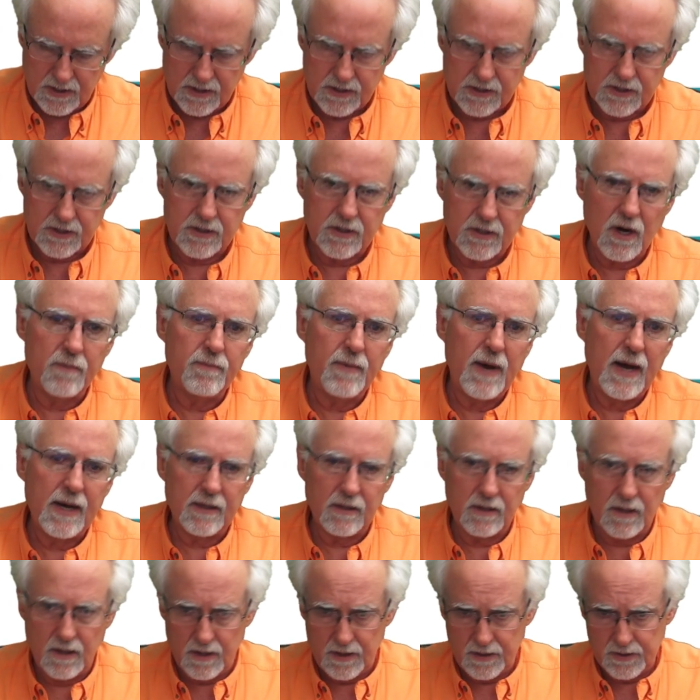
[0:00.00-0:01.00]
Start my
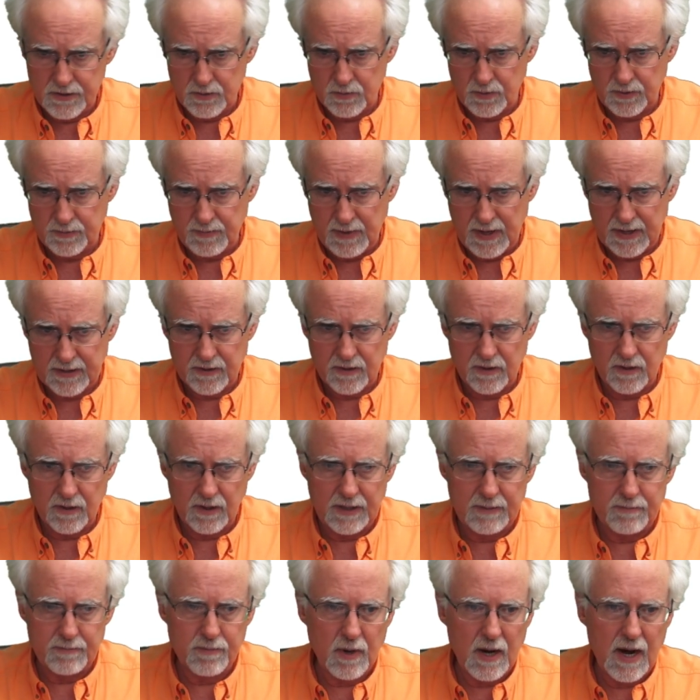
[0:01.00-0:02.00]
clause with my
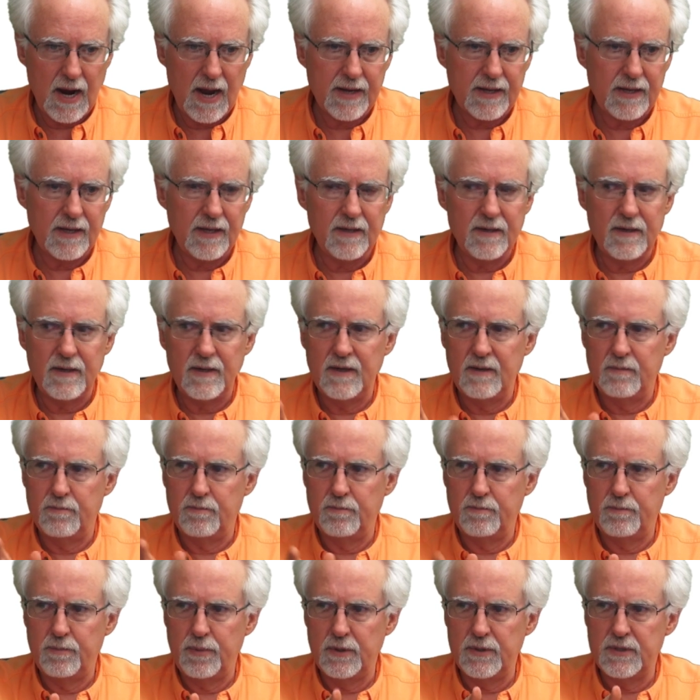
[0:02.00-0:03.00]
curly bracket. It
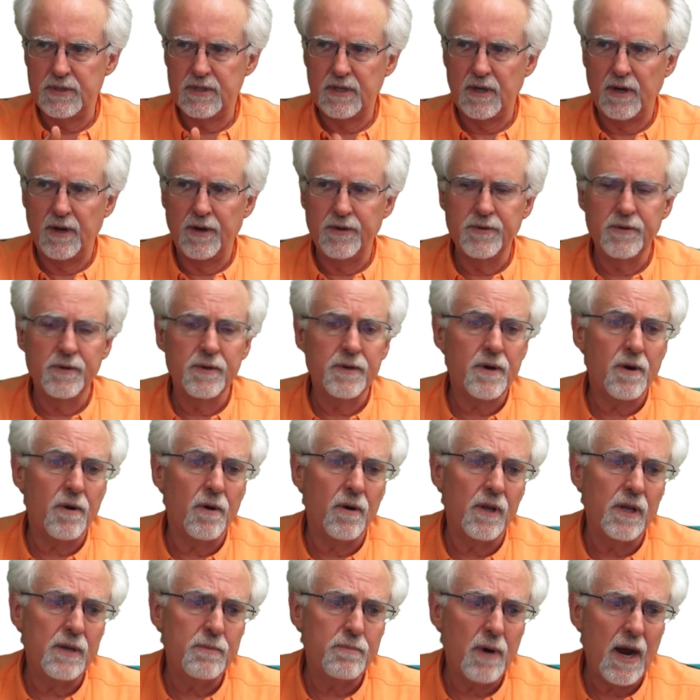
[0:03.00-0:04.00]
puts the other
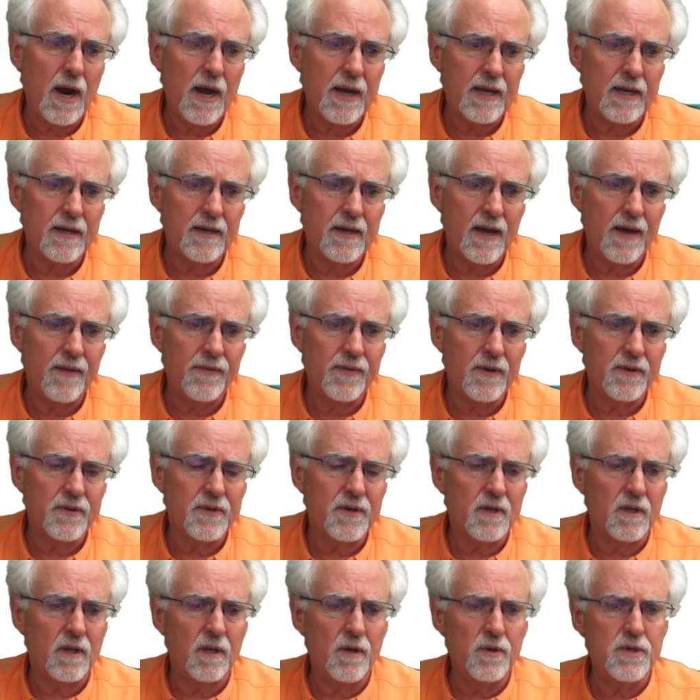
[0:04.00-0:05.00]
curly bracket down there, the
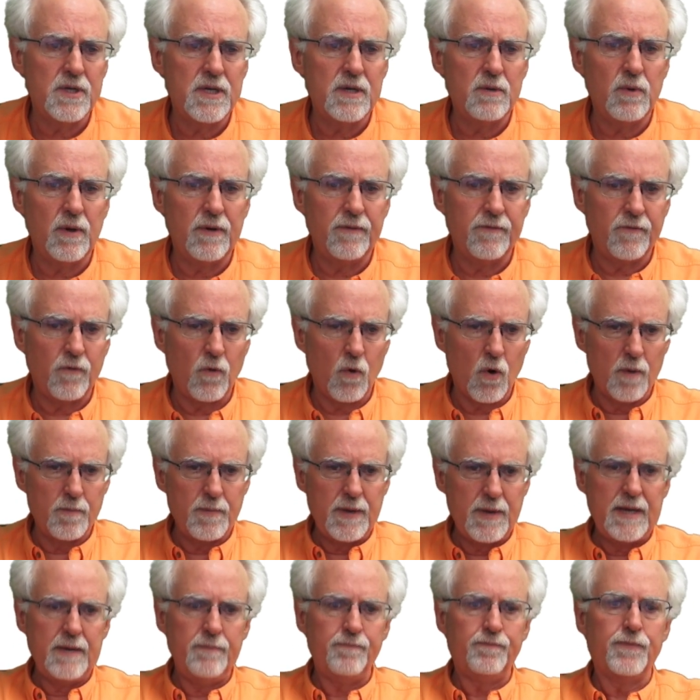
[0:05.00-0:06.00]
closing one for
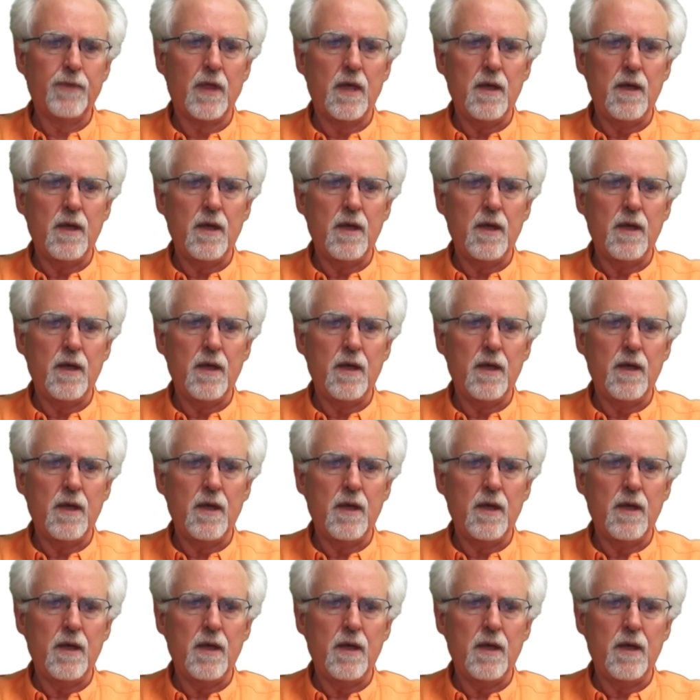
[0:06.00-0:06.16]
me.